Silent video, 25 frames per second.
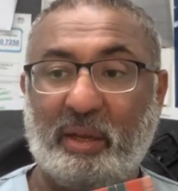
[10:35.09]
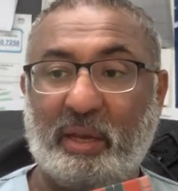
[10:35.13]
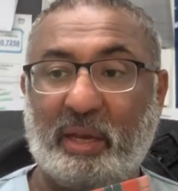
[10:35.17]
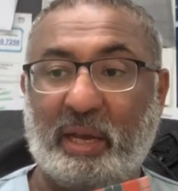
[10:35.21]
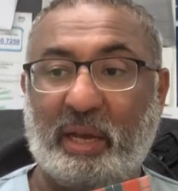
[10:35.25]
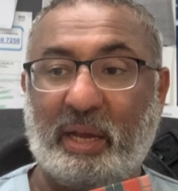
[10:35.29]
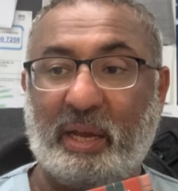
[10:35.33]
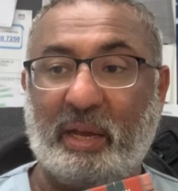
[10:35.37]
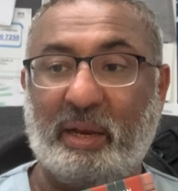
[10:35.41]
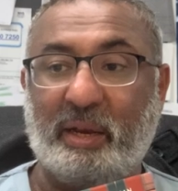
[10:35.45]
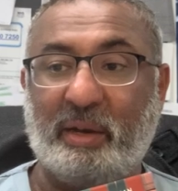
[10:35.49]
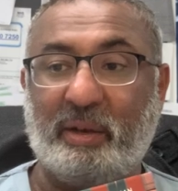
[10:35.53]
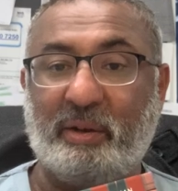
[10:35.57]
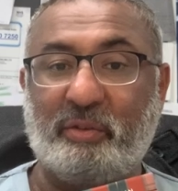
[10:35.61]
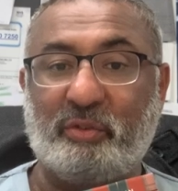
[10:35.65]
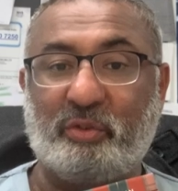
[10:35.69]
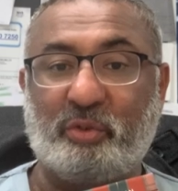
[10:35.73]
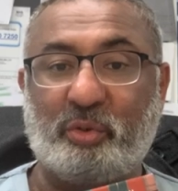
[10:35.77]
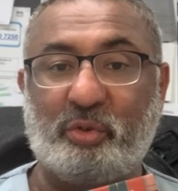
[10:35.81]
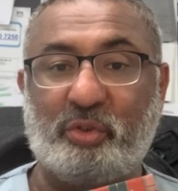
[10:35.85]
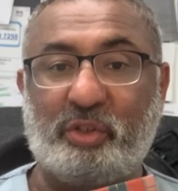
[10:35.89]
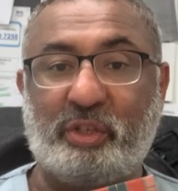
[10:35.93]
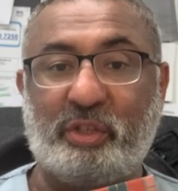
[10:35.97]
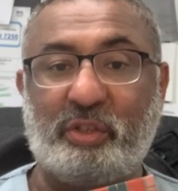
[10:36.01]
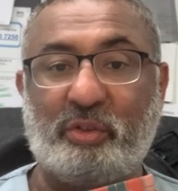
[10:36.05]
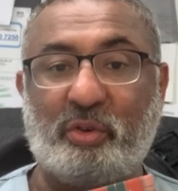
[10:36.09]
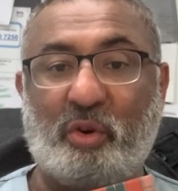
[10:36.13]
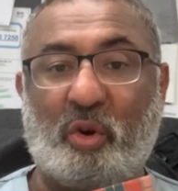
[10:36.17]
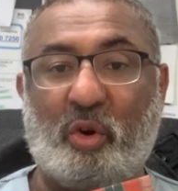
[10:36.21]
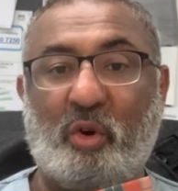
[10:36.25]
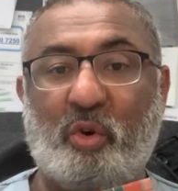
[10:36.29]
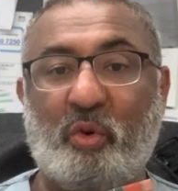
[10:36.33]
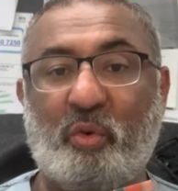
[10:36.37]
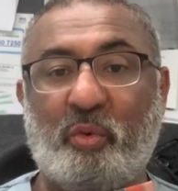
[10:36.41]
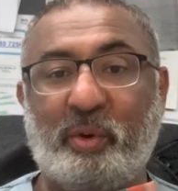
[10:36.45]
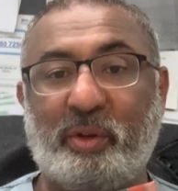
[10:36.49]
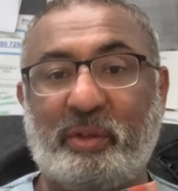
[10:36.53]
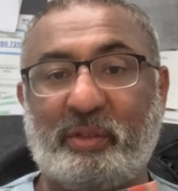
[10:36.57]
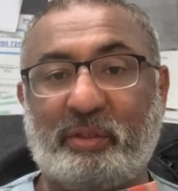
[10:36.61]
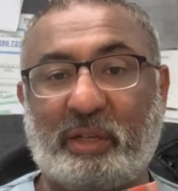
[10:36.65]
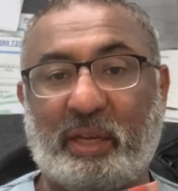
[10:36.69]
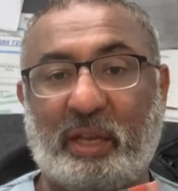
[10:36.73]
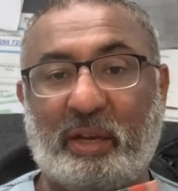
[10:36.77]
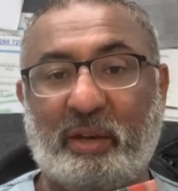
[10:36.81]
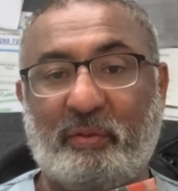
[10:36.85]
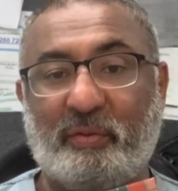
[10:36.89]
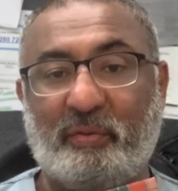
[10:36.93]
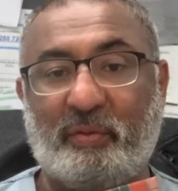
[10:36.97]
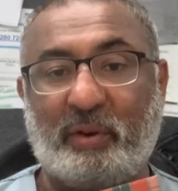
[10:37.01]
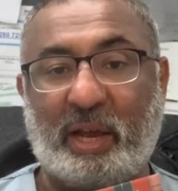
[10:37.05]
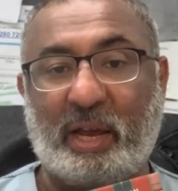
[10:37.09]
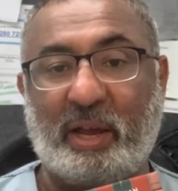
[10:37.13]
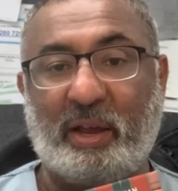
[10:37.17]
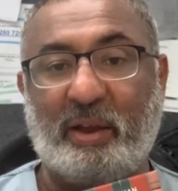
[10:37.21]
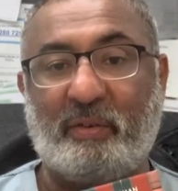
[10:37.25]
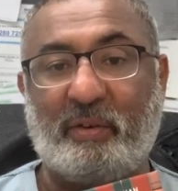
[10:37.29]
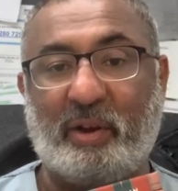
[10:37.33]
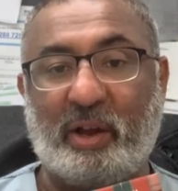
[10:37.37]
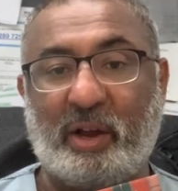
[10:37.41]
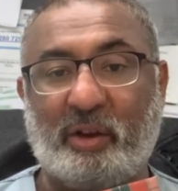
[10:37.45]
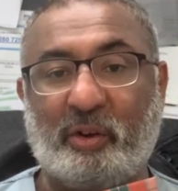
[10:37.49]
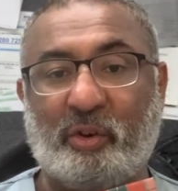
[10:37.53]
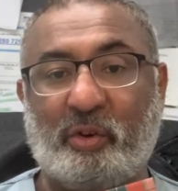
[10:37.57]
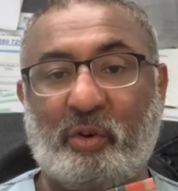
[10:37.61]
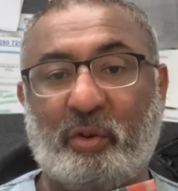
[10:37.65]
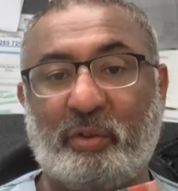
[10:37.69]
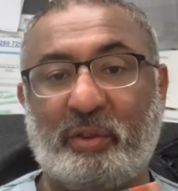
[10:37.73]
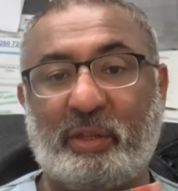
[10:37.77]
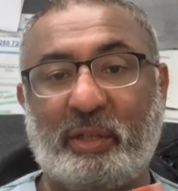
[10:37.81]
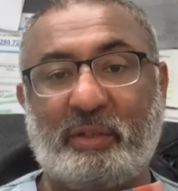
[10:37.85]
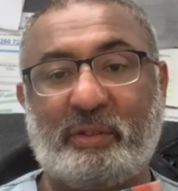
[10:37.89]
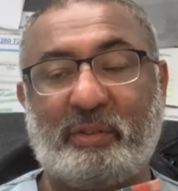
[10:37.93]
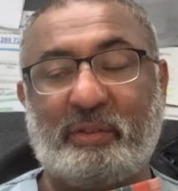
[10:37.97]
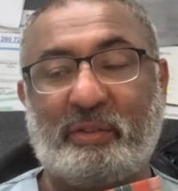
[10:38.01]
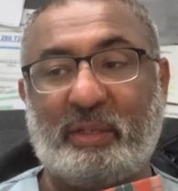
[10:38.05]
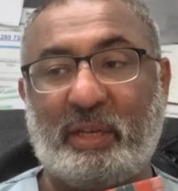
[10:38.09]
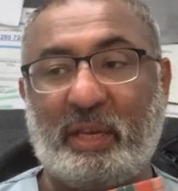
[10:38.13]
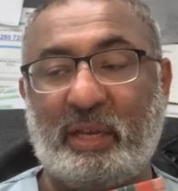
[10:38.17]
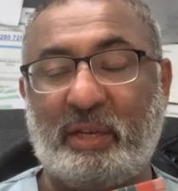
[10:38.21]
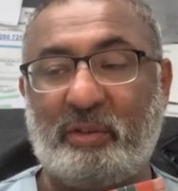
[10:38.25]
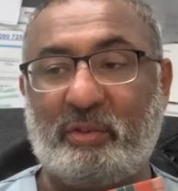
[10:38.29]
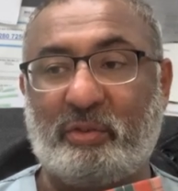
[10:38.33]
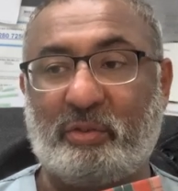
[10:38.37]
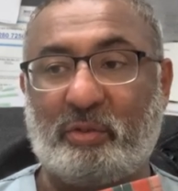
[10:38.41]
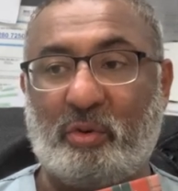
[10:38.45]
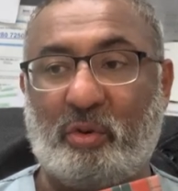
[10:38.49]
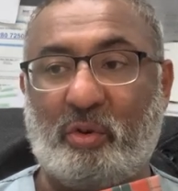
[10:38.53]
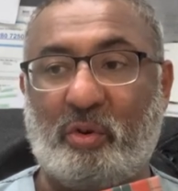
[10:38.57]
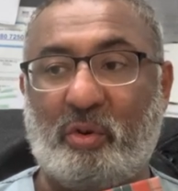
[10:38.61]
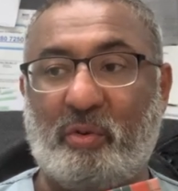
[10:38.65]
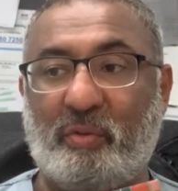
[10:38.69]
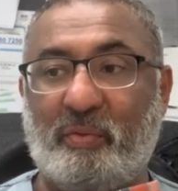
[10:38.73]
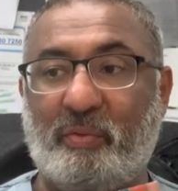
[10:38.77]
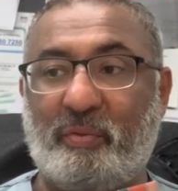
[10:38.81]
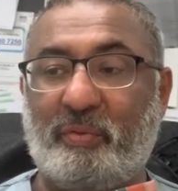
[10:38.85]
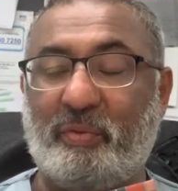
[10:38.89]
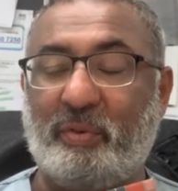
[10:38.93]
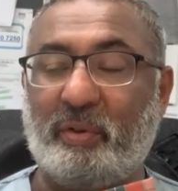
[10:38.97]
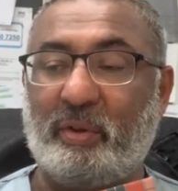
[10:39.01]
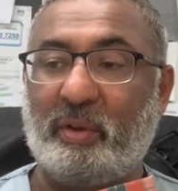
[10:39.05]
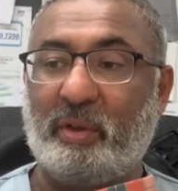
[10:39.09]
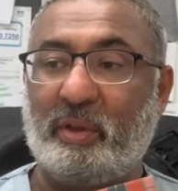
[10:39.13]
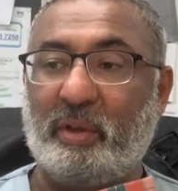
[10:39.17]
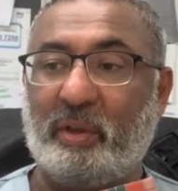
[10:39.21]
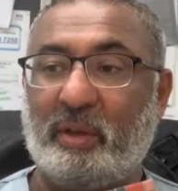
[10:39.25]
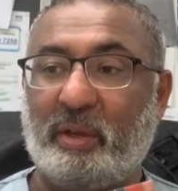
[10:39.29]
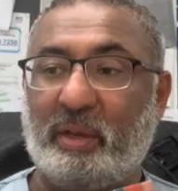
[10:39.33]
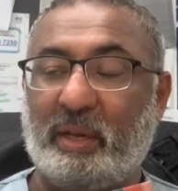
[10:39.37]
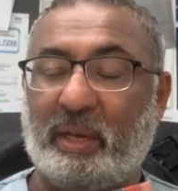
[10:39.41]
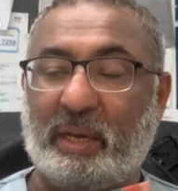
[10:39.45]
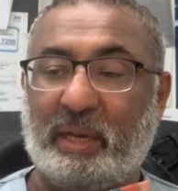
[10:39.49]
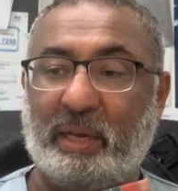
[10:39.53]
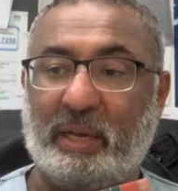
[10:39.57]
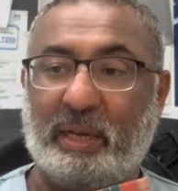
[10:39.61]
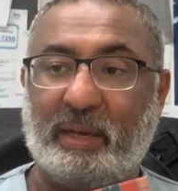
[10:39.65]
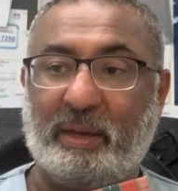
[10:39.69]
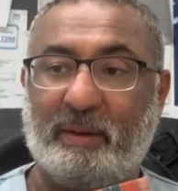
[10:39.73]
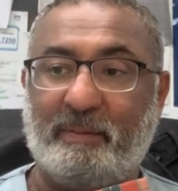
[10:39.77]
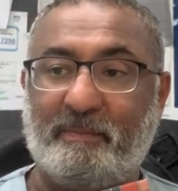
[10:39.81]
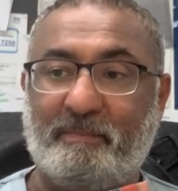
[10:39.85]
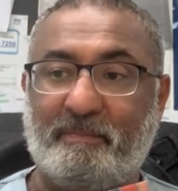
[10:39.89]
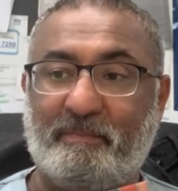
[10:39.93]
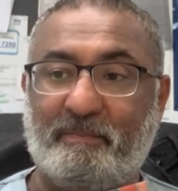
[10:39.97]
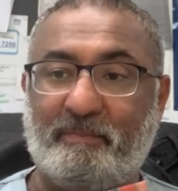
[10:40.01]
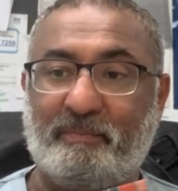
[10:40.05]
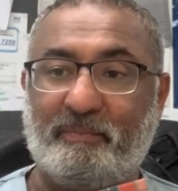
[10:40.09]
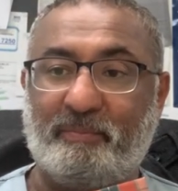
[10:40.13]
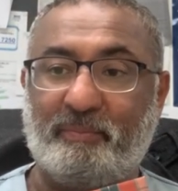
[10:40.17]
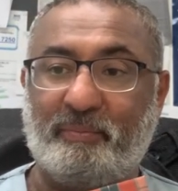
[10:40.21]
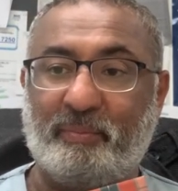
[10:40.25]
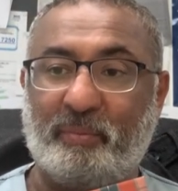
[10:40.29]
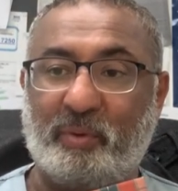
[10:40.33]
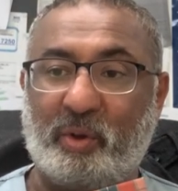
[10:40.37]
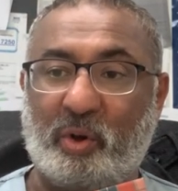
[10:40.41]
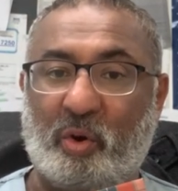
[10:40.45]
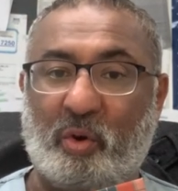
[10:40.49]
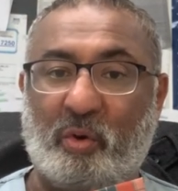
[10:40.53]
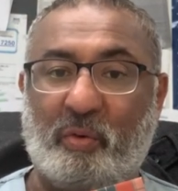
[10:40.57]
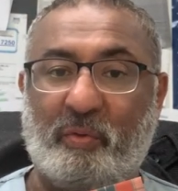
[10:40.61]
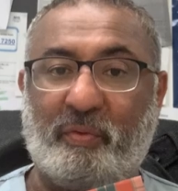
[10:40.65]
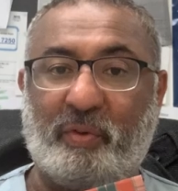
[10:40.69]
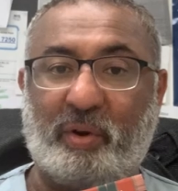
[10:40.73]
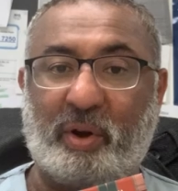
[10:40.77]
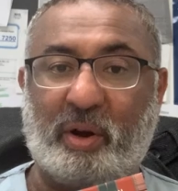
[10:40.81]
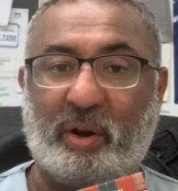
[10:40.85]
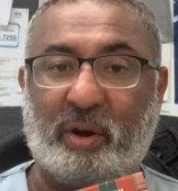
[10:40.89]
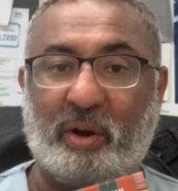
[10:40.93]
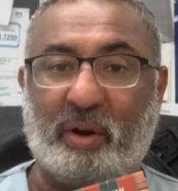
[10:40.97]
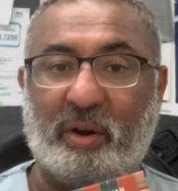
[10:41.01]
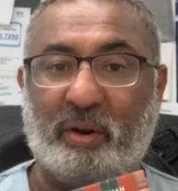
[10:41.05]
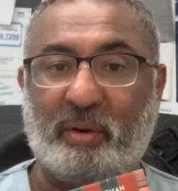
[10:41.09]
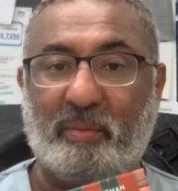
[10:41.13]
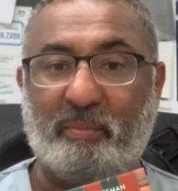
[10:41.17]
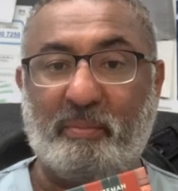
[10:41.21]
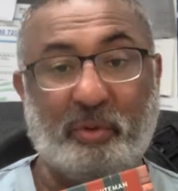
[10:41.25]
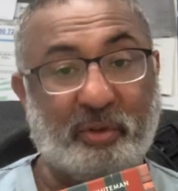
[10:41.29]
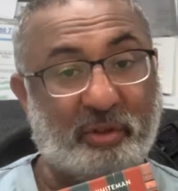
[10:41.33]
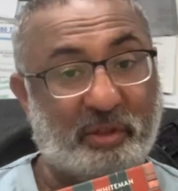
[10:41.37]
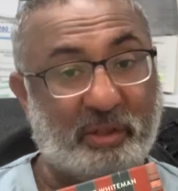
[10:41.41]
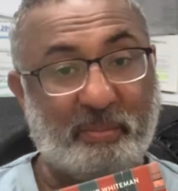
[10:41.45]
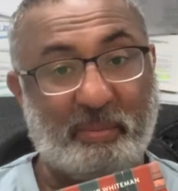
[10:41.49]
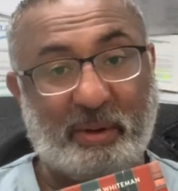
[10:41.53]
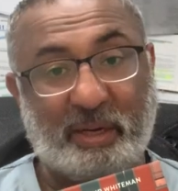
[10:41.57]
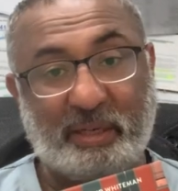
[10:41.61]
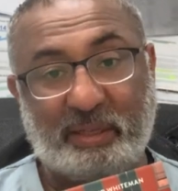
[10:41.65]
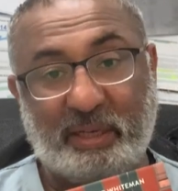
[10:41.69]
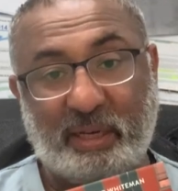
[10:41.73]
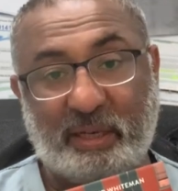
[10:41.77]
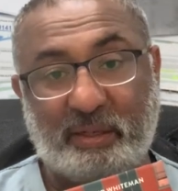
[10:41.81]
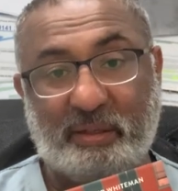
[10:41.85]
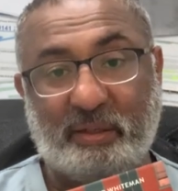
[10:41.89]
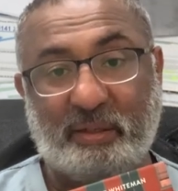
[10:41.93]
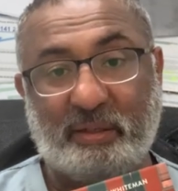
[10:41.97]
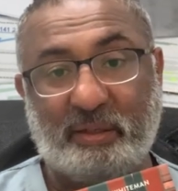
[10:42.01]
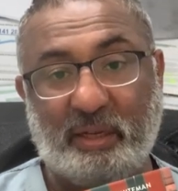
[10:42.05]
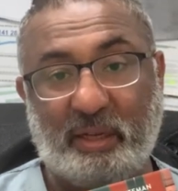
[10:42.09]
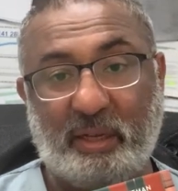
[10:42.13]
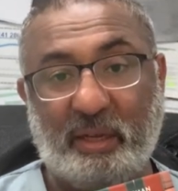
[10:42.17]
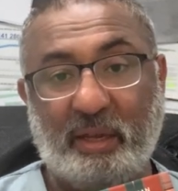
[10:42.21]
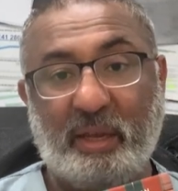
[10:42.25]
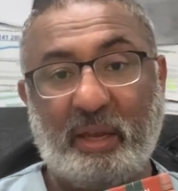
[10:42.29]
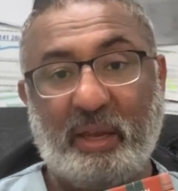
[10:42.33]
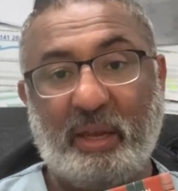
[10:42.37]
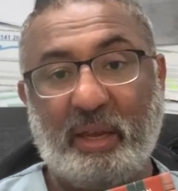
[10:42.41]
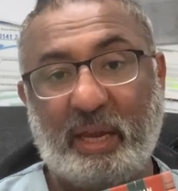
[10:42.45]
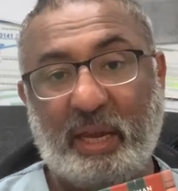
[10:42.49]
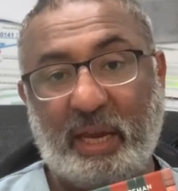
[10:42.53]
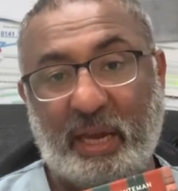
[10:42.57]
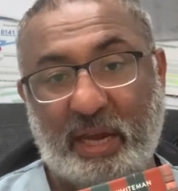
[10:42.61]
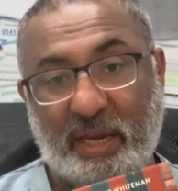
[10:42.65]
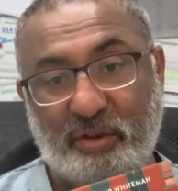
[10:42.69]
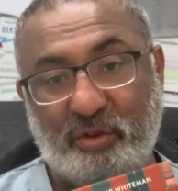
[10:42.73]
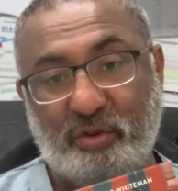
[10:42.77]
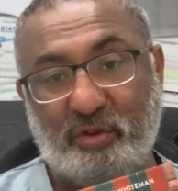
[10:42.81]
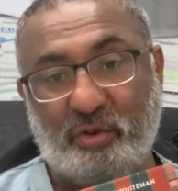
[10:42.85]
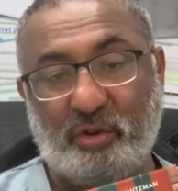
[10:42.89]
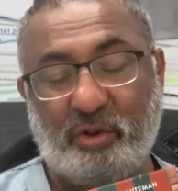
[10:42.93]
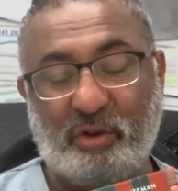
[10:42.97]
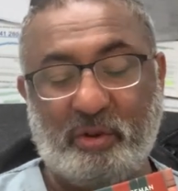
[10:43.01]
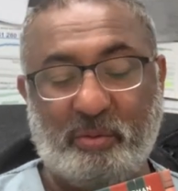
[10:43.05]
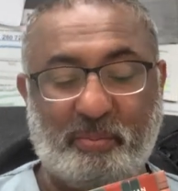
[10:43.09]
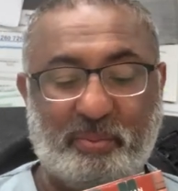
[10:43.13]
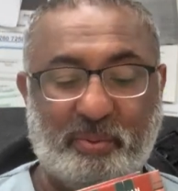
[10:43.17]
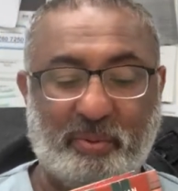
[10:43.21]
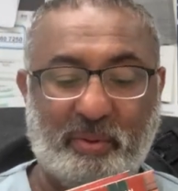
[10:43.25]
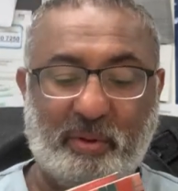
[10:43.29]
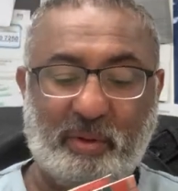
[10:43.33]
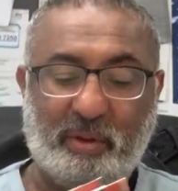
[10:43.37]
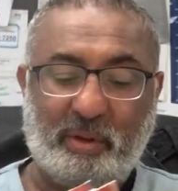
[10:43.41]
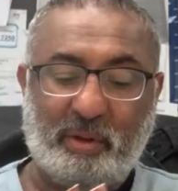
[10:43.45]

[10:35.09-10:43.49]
And so she's always kind of got this sense of her Muslim identity in Europe,